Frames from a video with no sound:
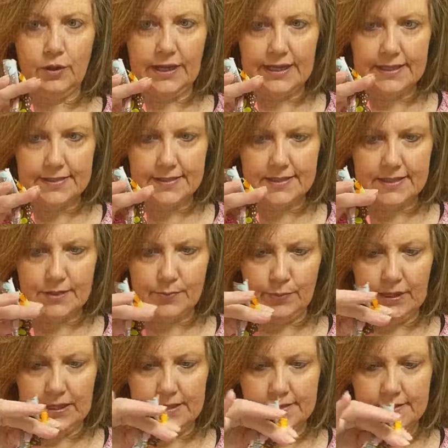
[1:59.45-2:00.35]
excess
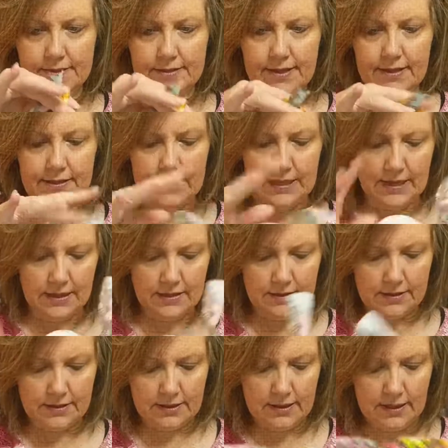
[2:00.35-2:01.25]
pieces at the
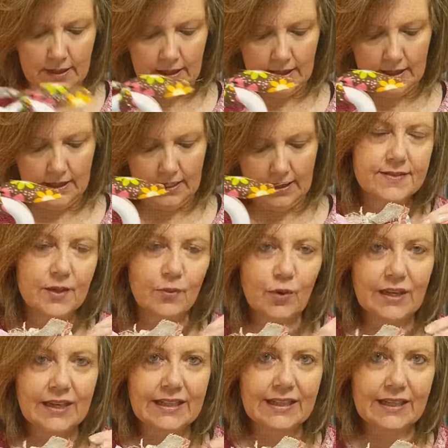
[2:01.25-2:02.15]
end. So
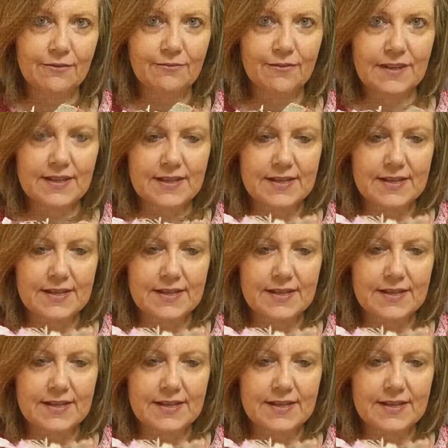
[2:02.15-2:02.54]
what you're left with